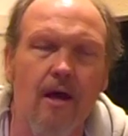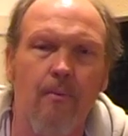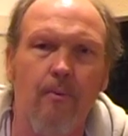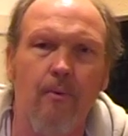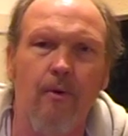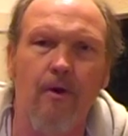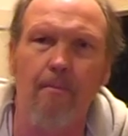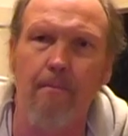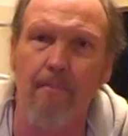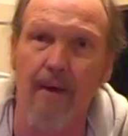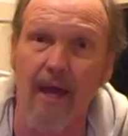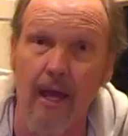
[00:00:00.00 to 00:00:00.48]
up
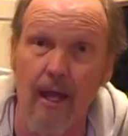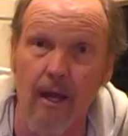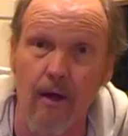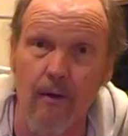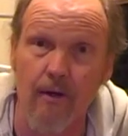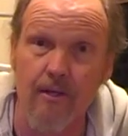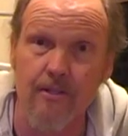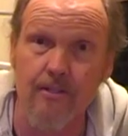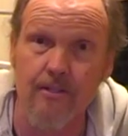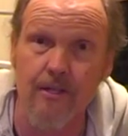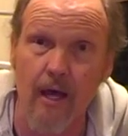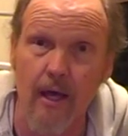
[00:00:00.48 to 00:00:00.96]
with
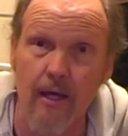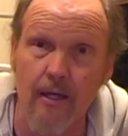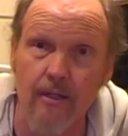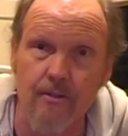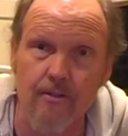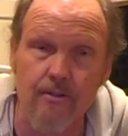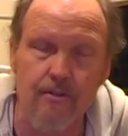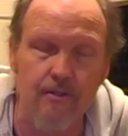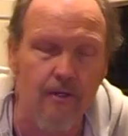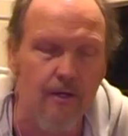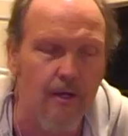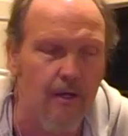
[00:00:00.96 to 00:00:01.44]

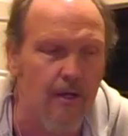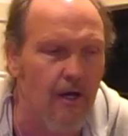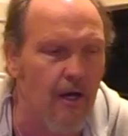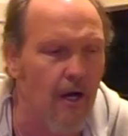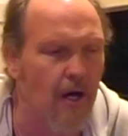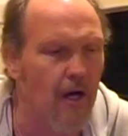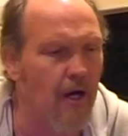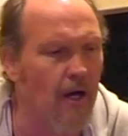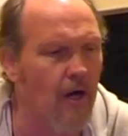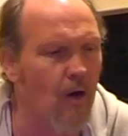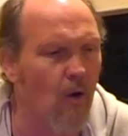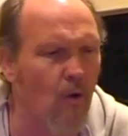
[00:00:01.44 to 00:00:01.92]
parasites,
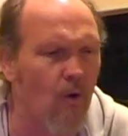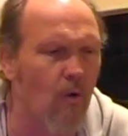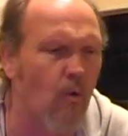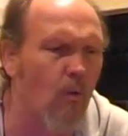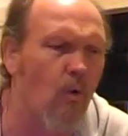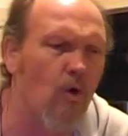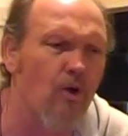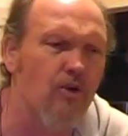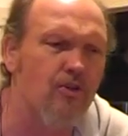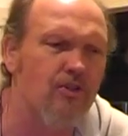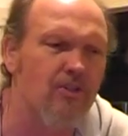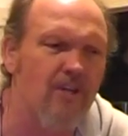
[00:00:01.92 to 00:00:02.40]
or
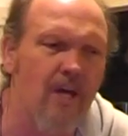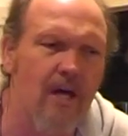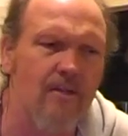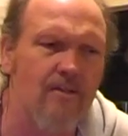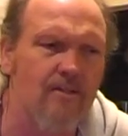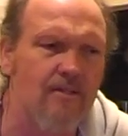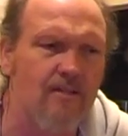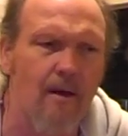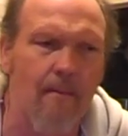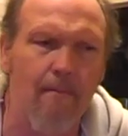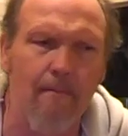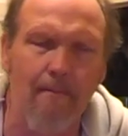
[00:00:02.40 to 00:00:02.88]
worse
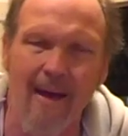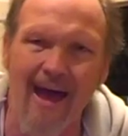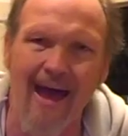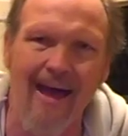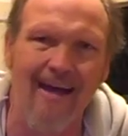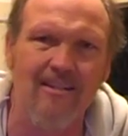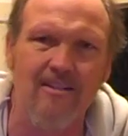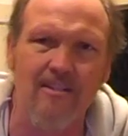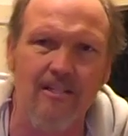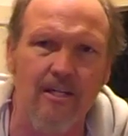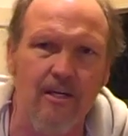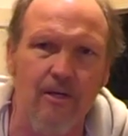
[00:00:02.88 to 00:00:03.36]
yet, some
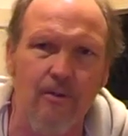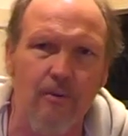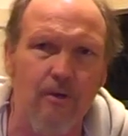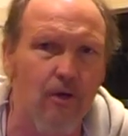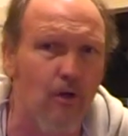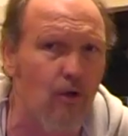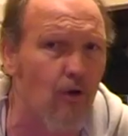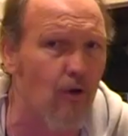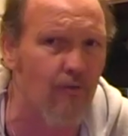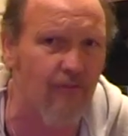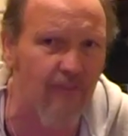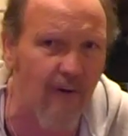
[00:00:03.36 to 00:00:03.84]

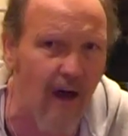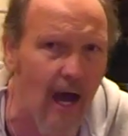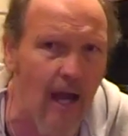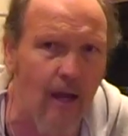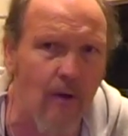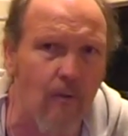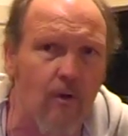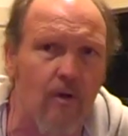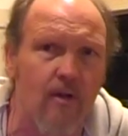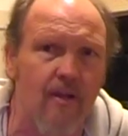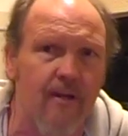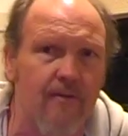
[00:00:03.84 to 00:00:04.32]
bacterial or
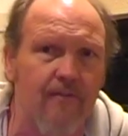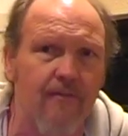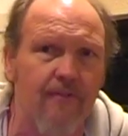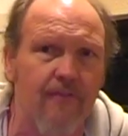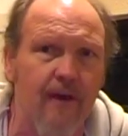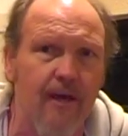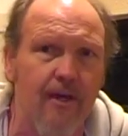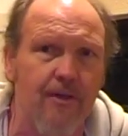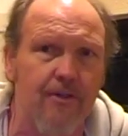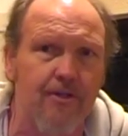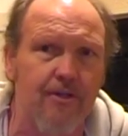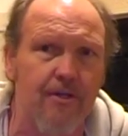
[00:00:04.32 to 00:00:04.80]
viral
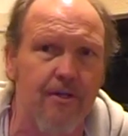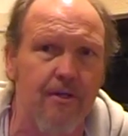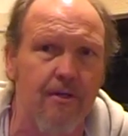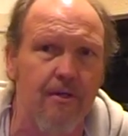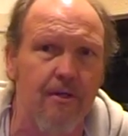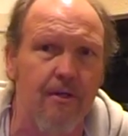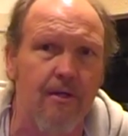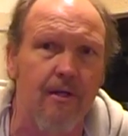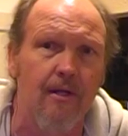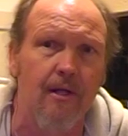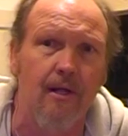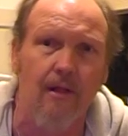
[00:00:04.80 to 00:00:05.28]
infection,
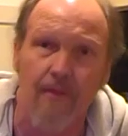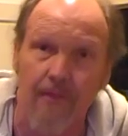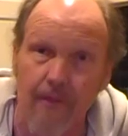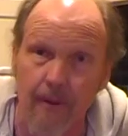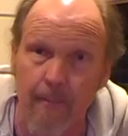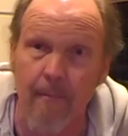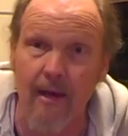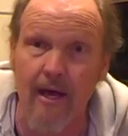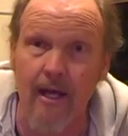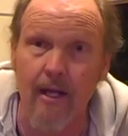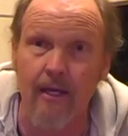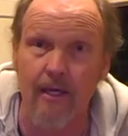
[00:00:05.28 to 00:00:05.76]
the
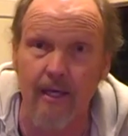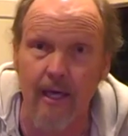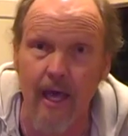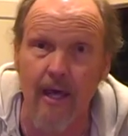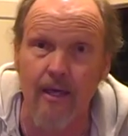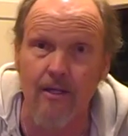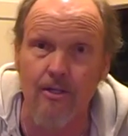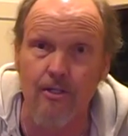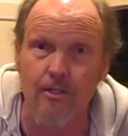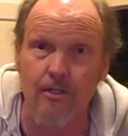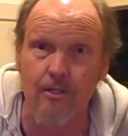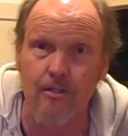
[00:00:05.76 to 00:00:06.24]

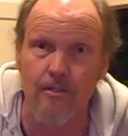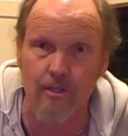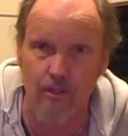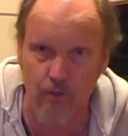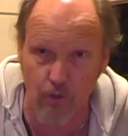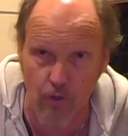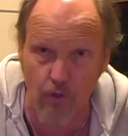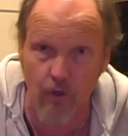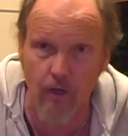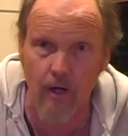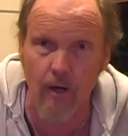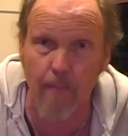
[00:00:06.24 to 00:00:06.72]
medications that
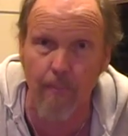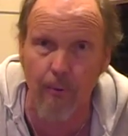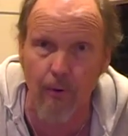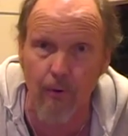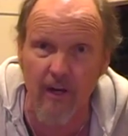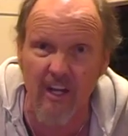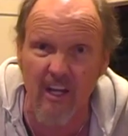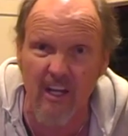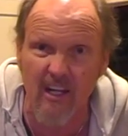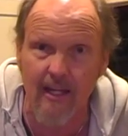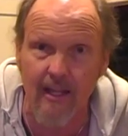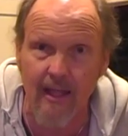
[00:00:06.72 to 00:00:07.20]
you're going to
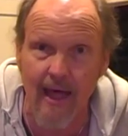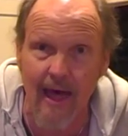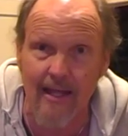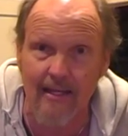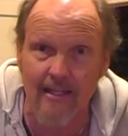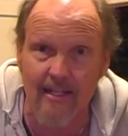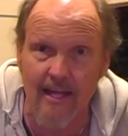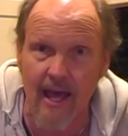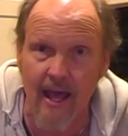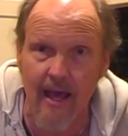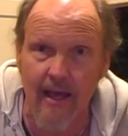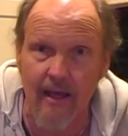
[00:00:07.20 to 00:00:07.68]
put into
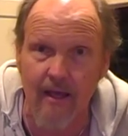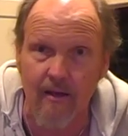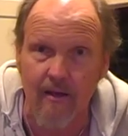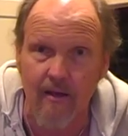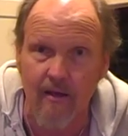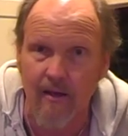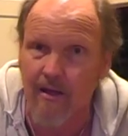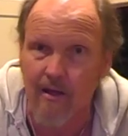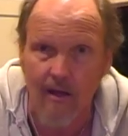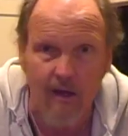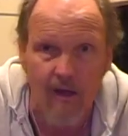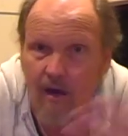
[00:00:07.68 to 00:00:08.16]
that tank
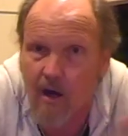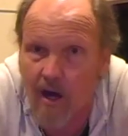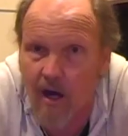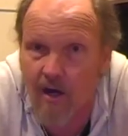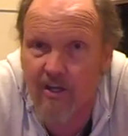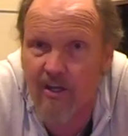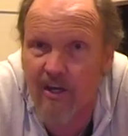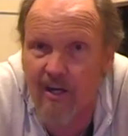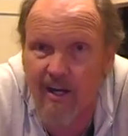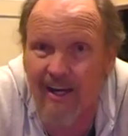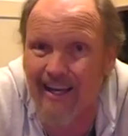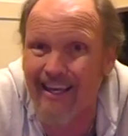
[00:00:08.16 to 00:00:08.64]

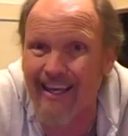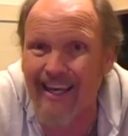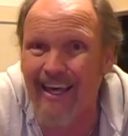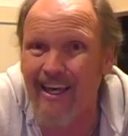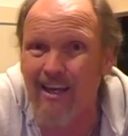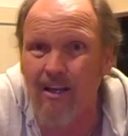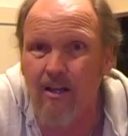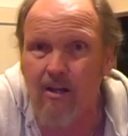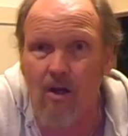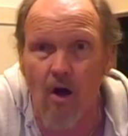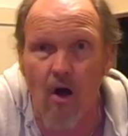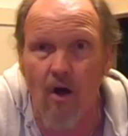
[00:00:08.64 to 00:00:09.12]
are going to
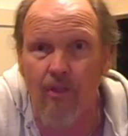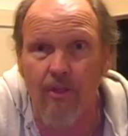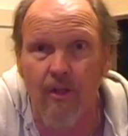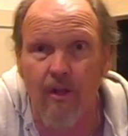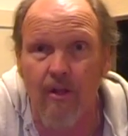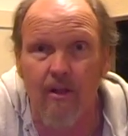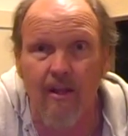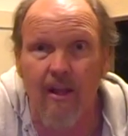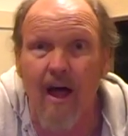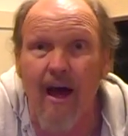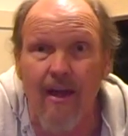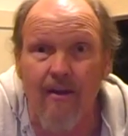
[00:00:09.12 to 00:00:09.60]
kill all
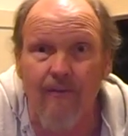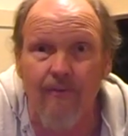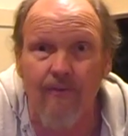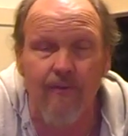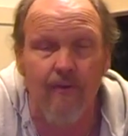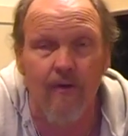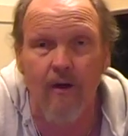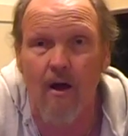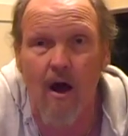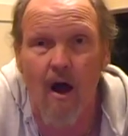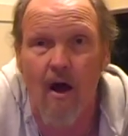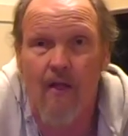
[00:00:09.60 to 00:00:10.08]
the
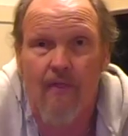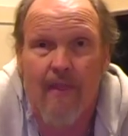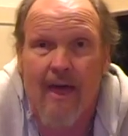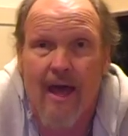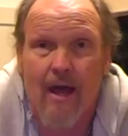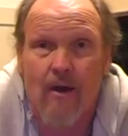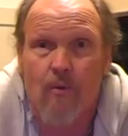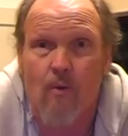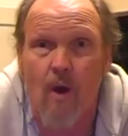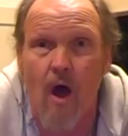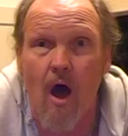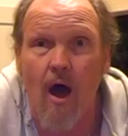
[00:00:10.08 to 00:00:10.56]
life on
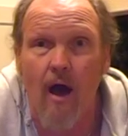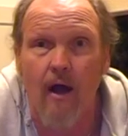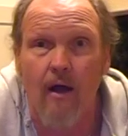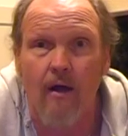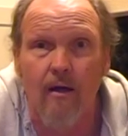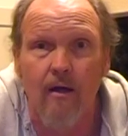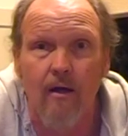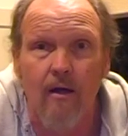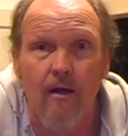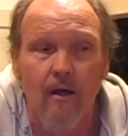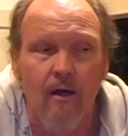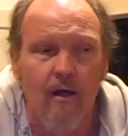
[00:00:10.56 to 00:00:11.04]
that
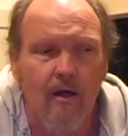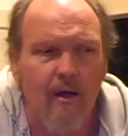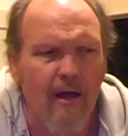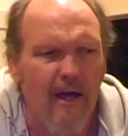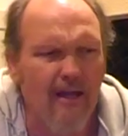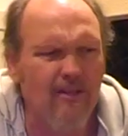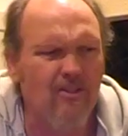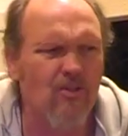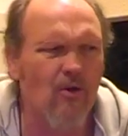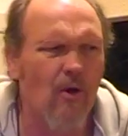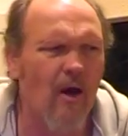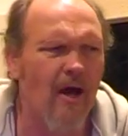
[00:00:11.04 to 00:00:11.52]
rock.
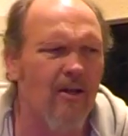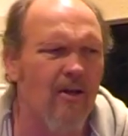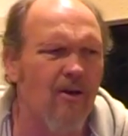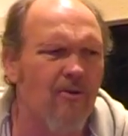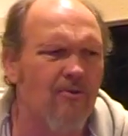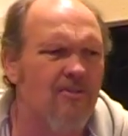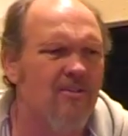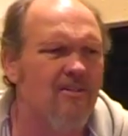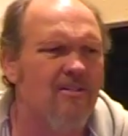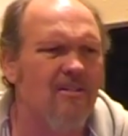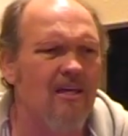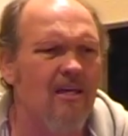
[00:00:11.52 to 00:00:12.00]
And so I
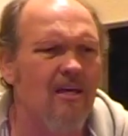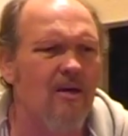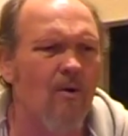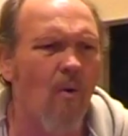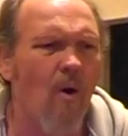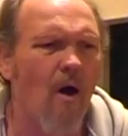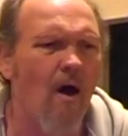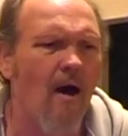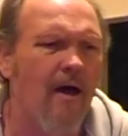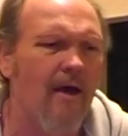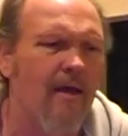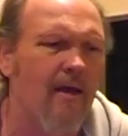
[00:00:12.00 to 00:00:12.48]
don't see
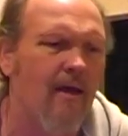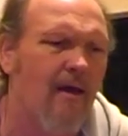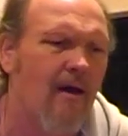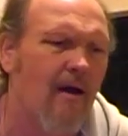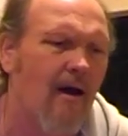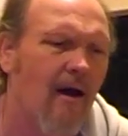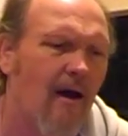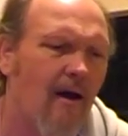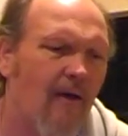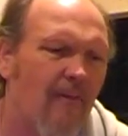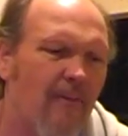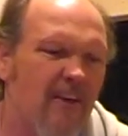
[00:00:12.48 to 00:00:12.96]
why
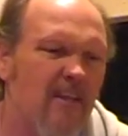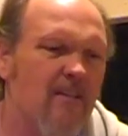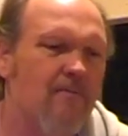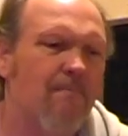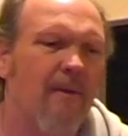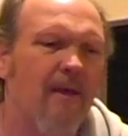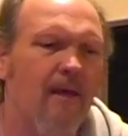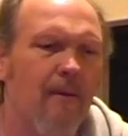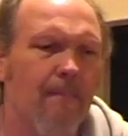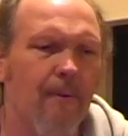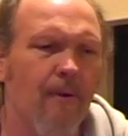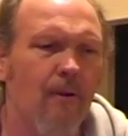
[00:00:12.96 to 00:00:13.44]
these
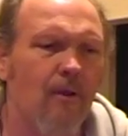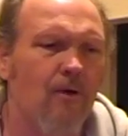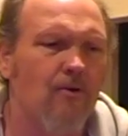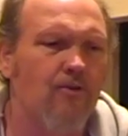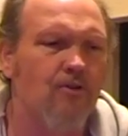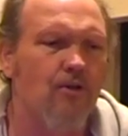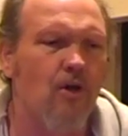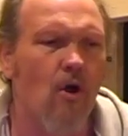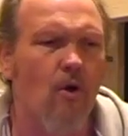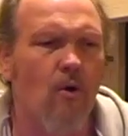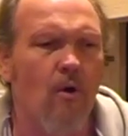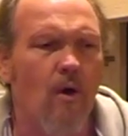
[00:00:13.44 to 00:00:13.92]
people are
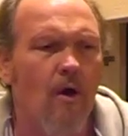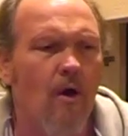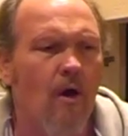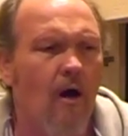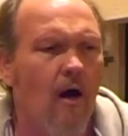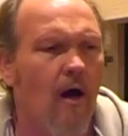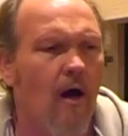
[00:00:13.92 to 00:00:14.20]
so